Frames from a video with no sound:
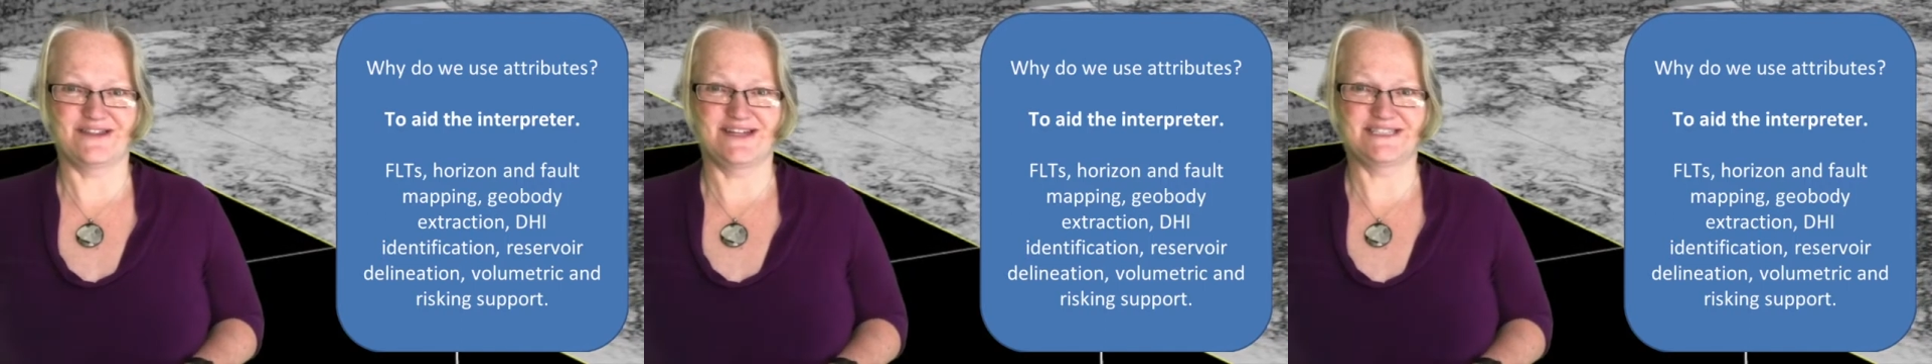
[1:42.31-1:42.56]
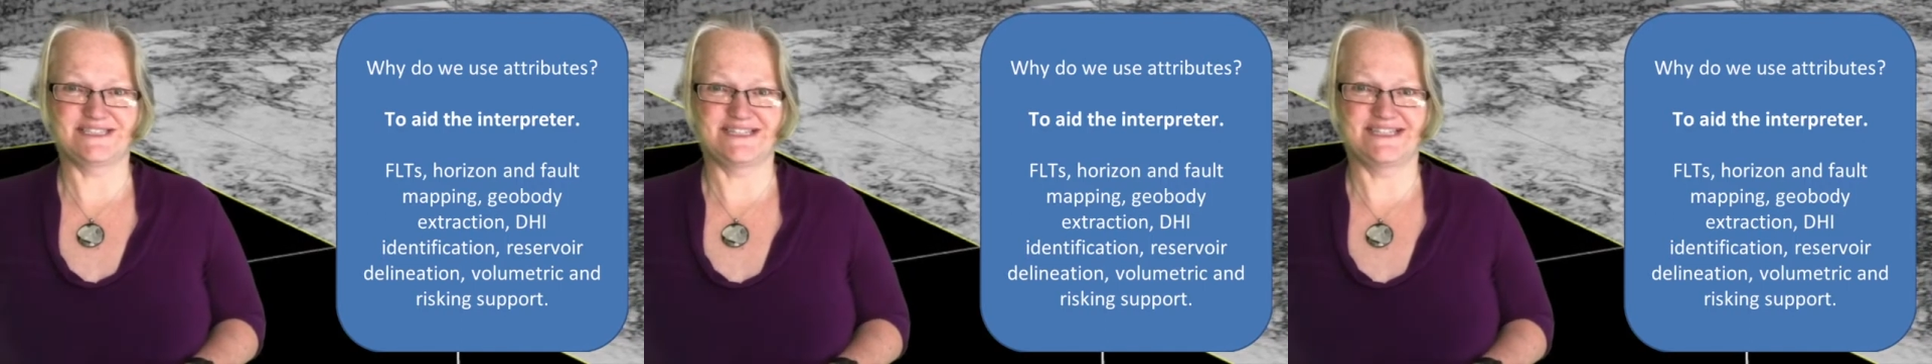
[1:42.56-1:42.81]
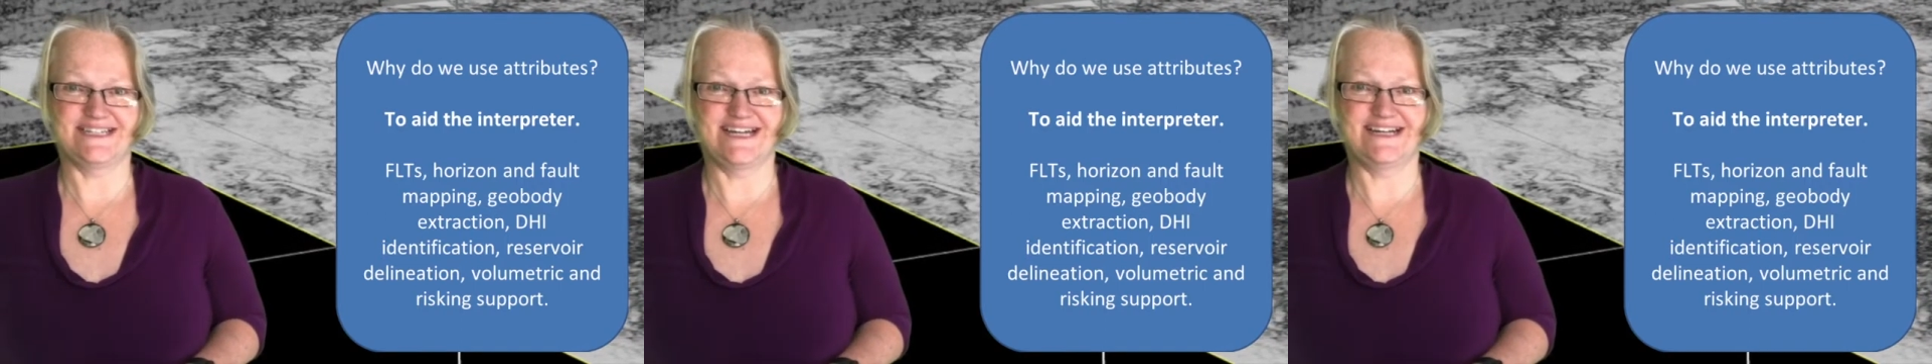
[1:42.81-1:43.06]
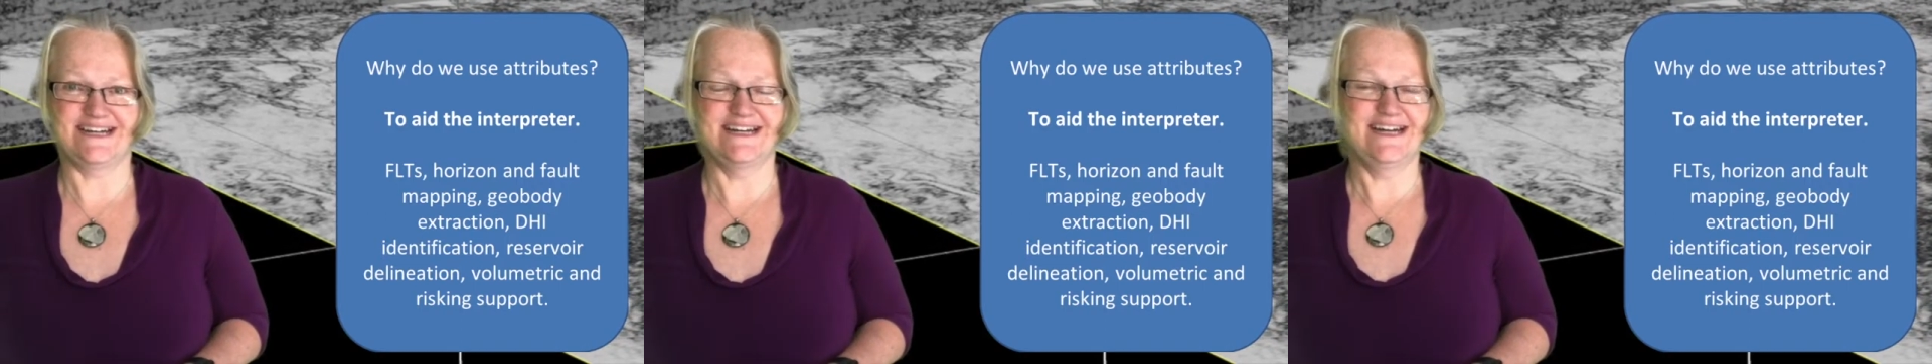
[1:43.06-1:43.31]
things in the
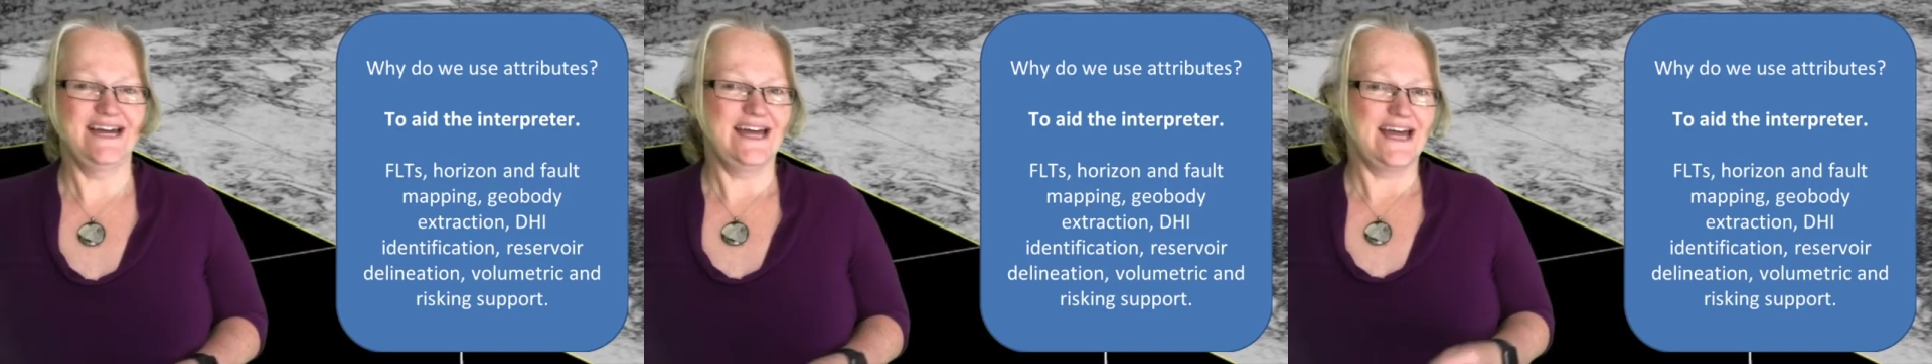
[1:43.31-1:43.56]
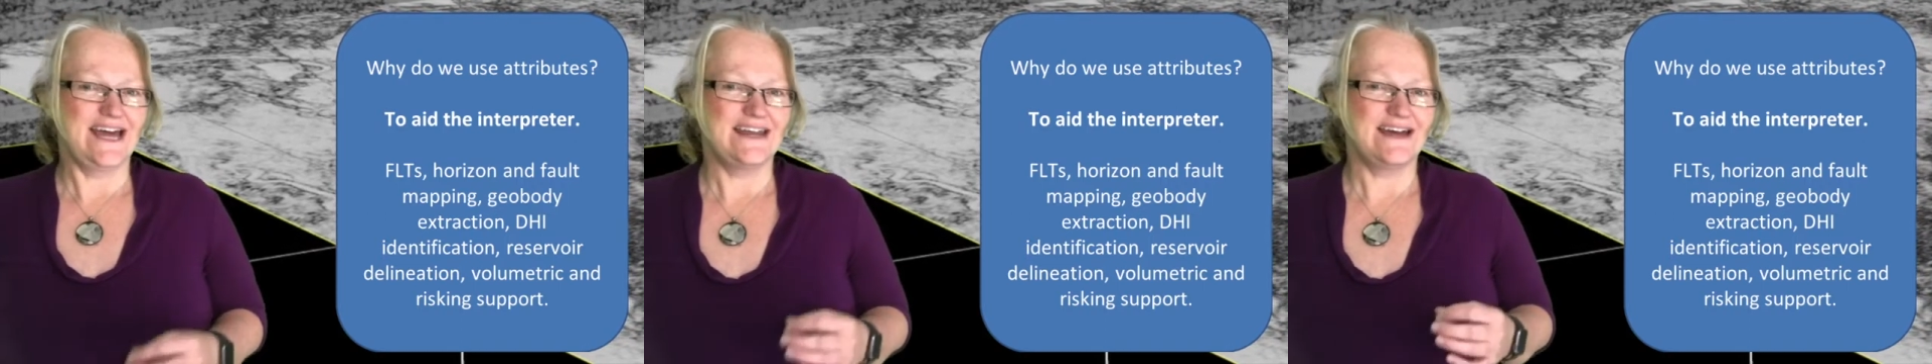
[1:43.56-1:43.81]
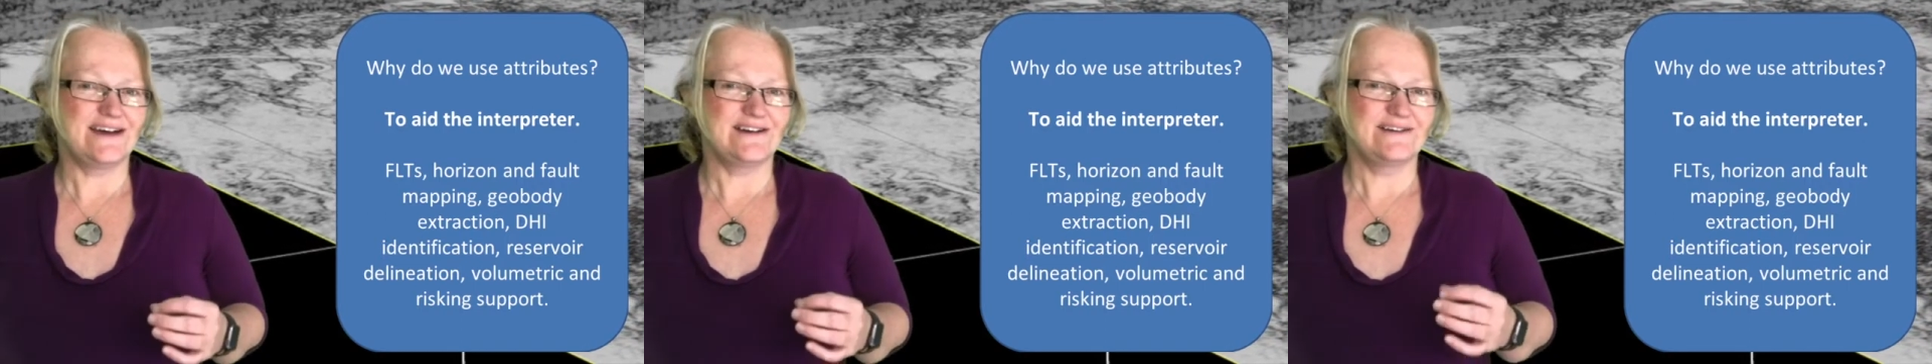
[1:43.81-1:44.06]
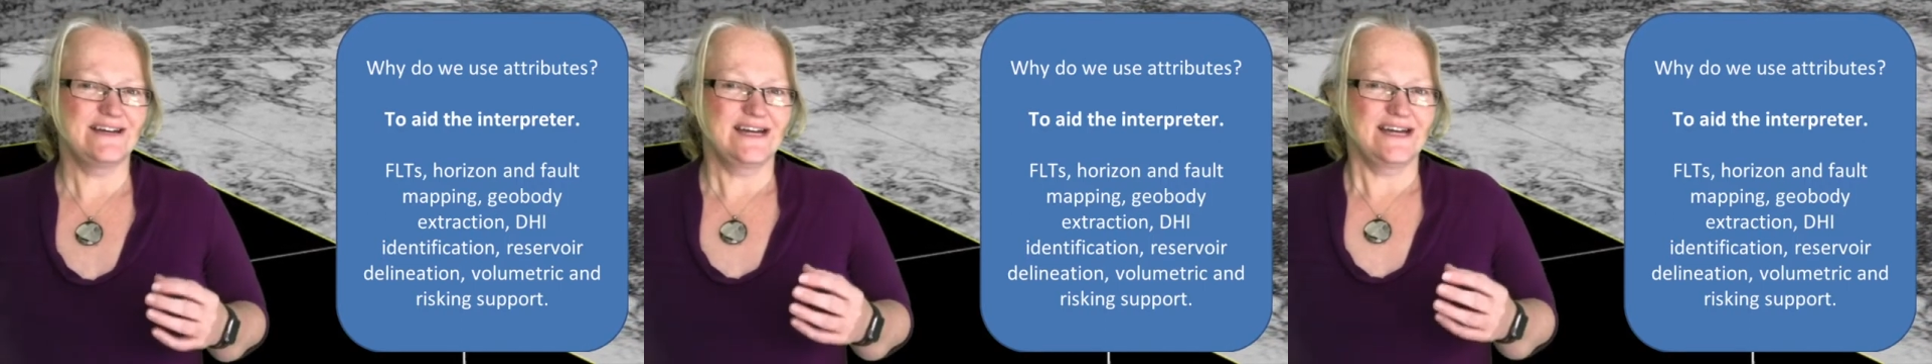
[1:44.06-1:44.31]
data, and our